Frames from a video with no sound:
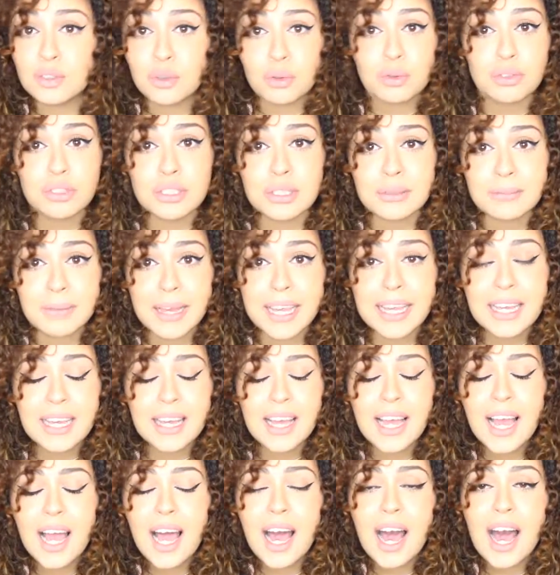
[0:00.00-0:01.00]
talk to me.
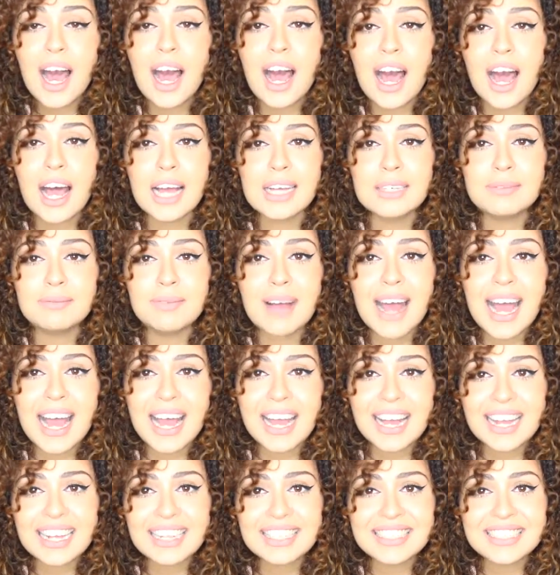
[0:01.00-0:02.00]

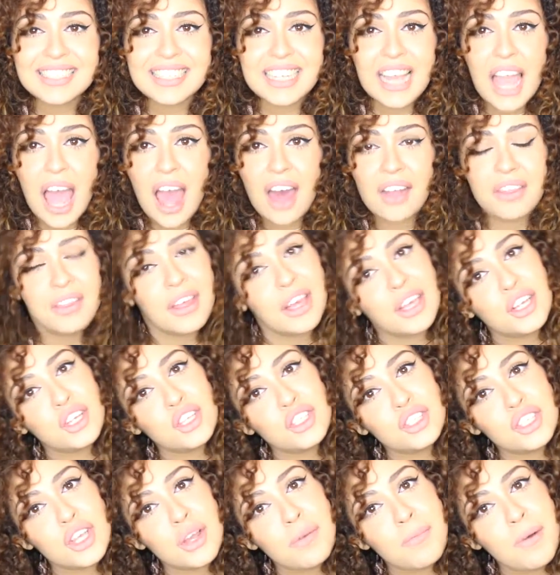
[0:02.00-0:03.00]
And yeah, thank
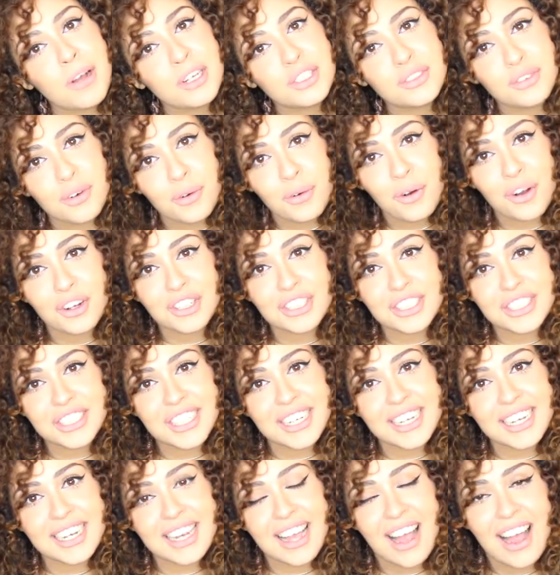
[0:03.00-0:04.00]
you so much for
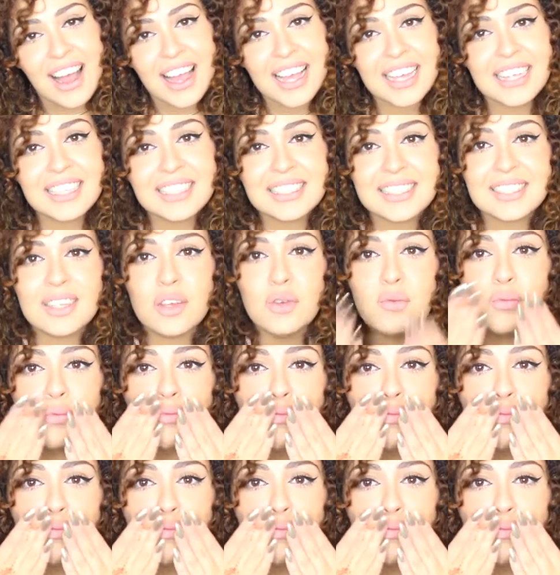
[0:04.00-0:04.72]
watching, guys.